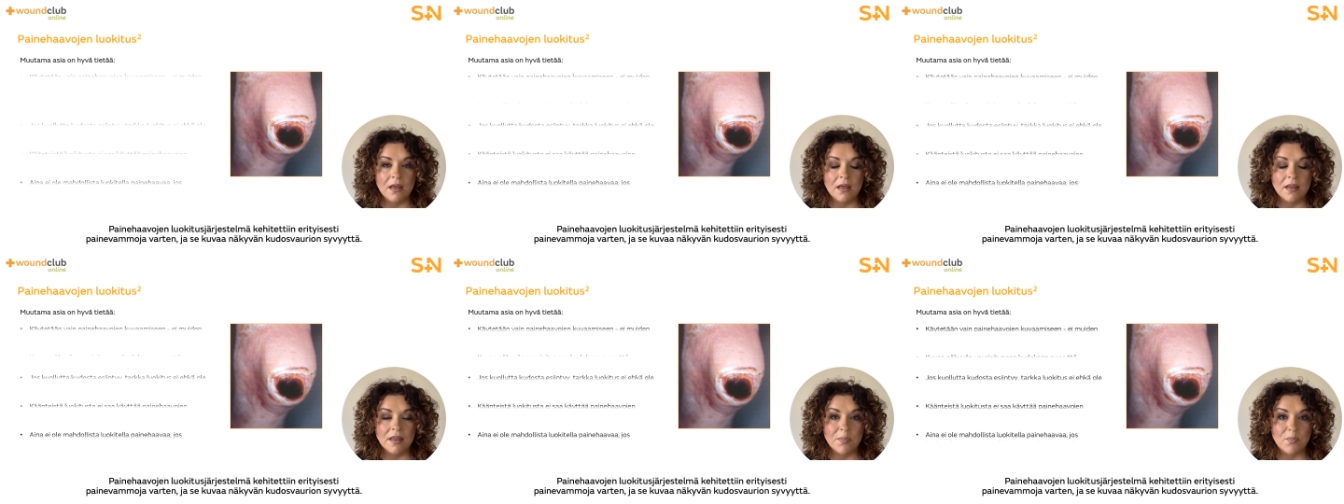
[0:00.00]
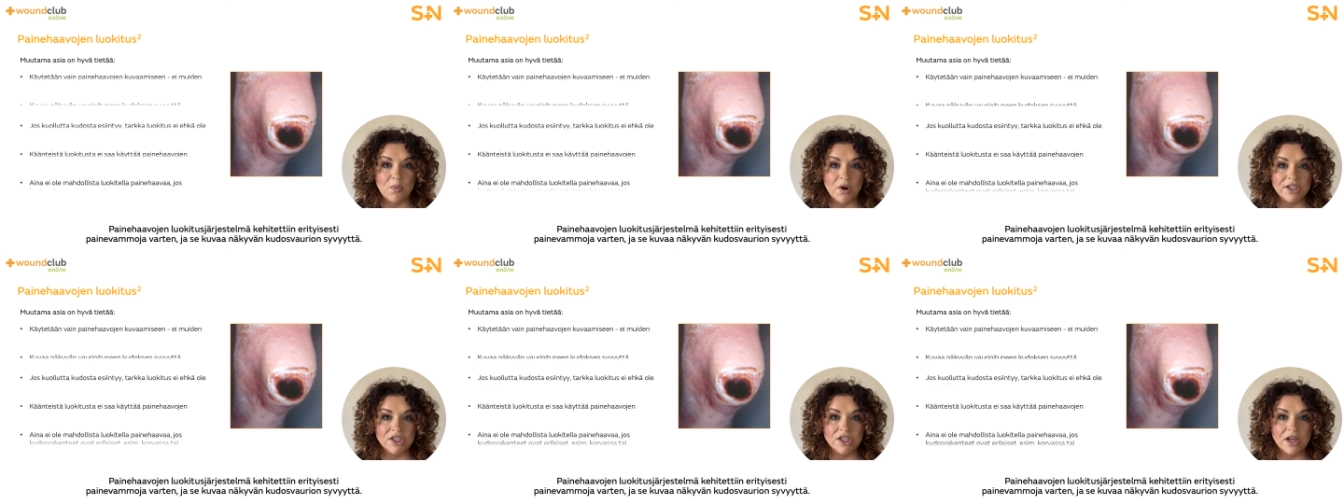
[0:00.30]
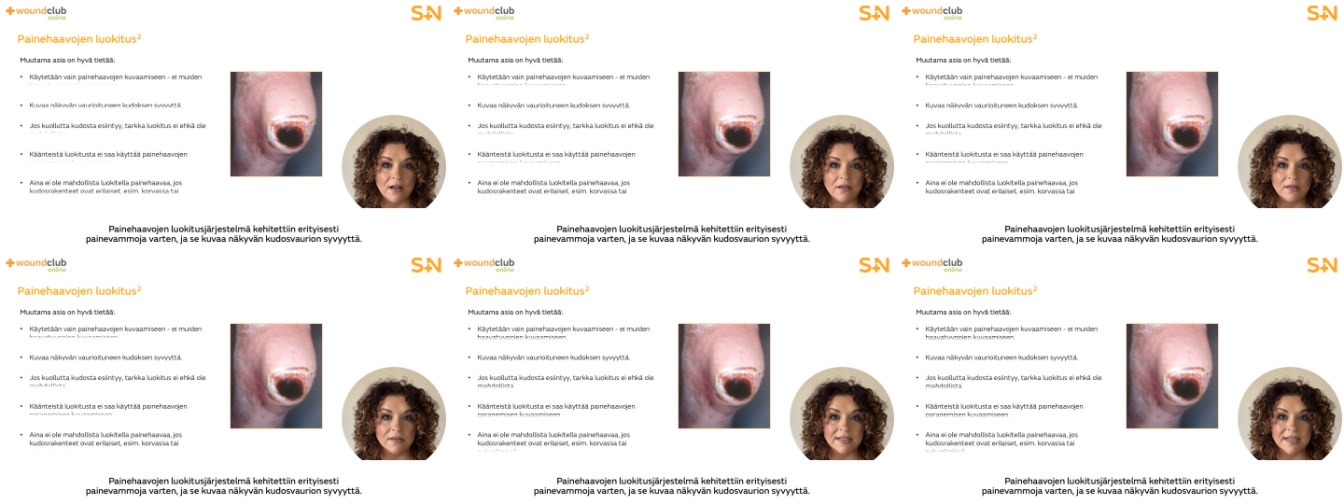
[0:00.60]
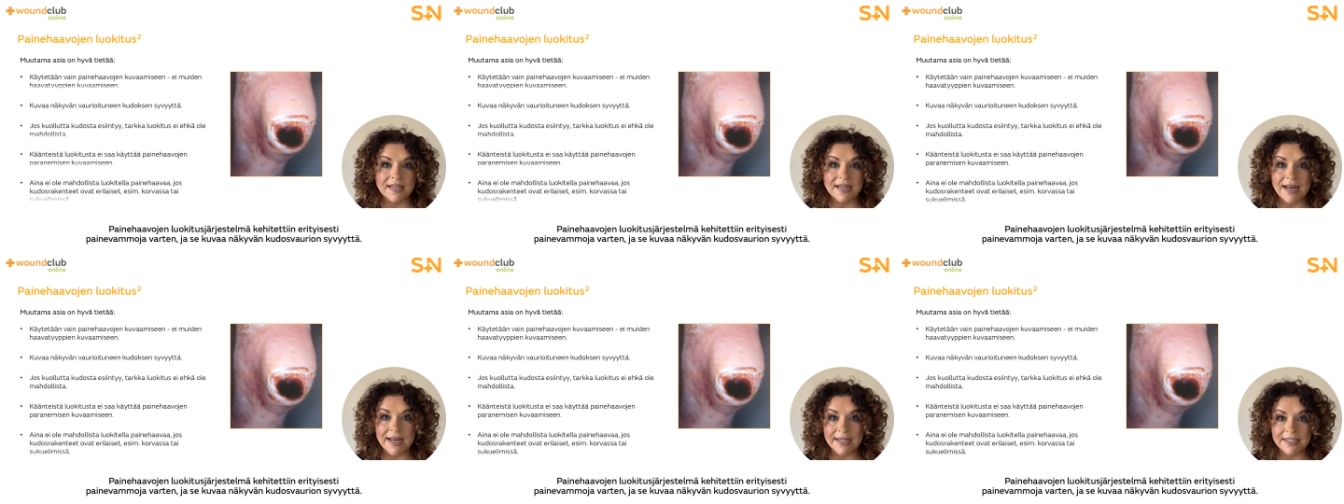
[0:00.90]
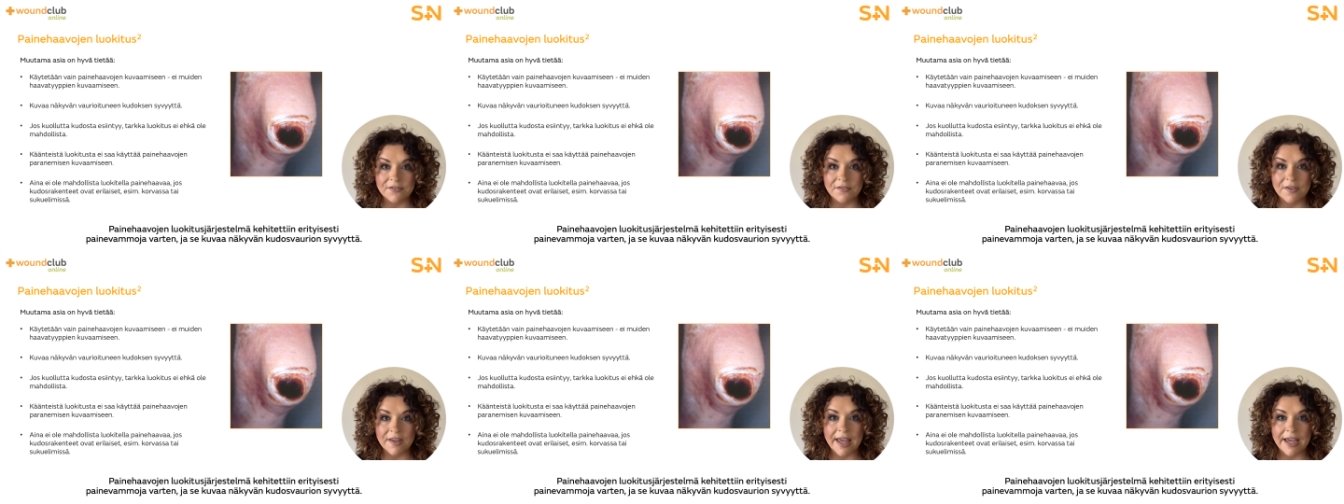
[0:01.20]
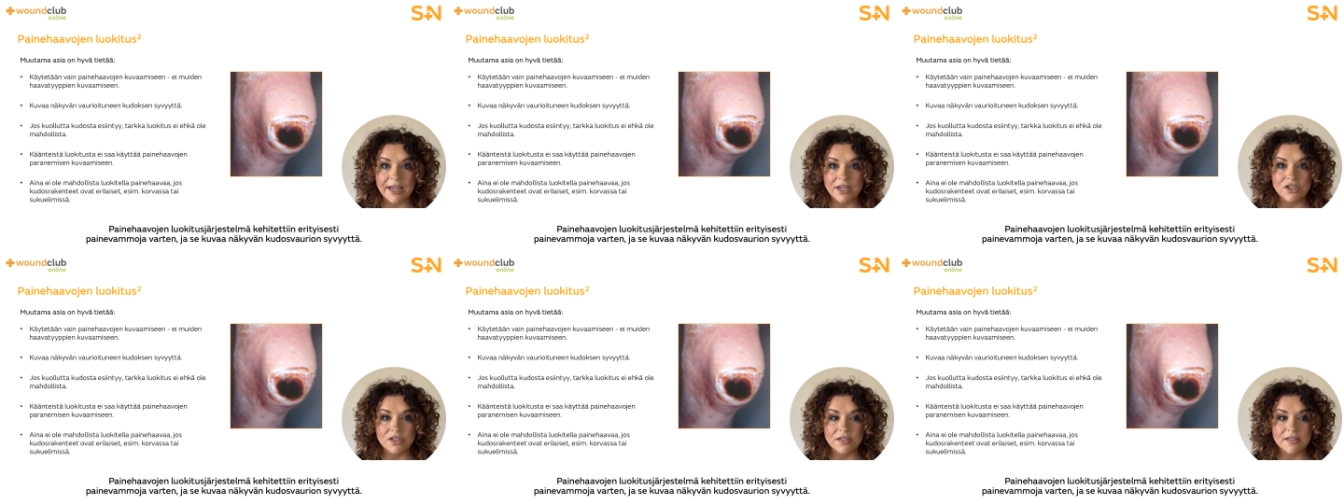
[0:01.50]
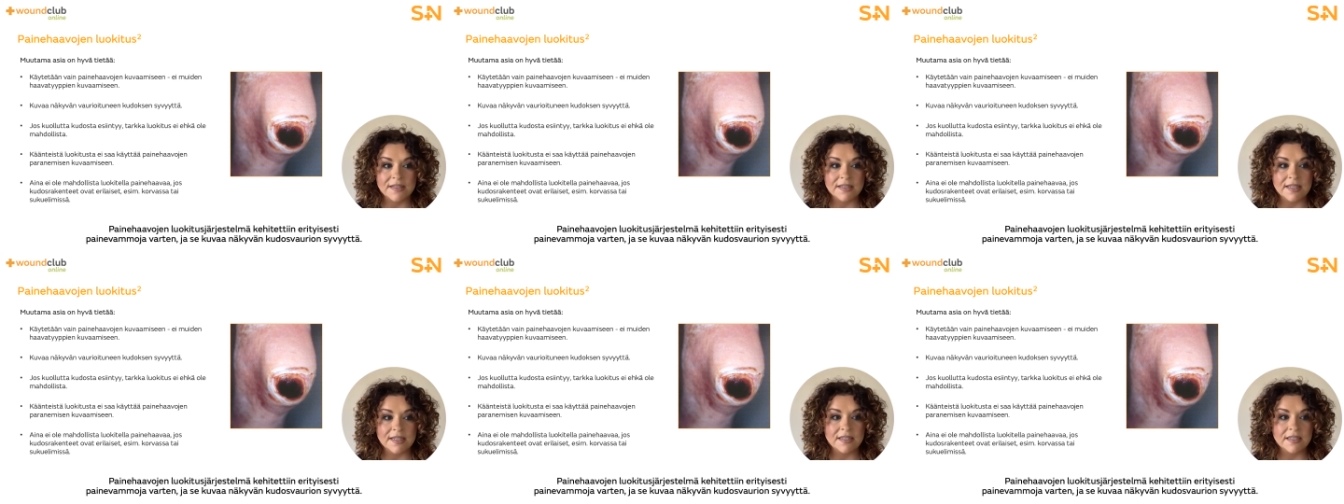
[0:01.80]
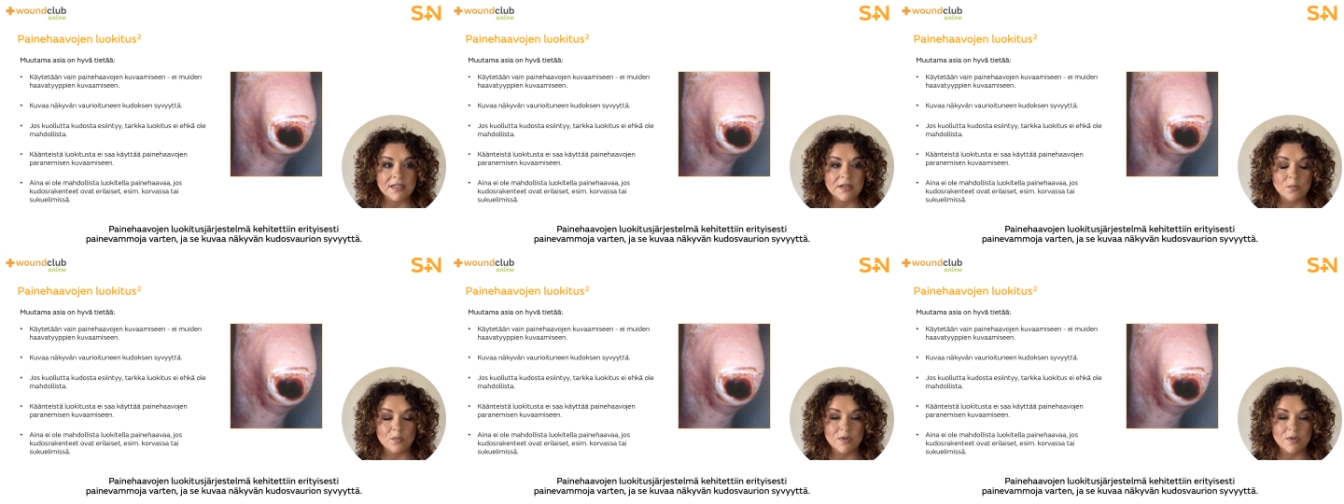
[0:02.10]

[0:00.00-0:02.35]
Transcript: The pressure ulcer classification system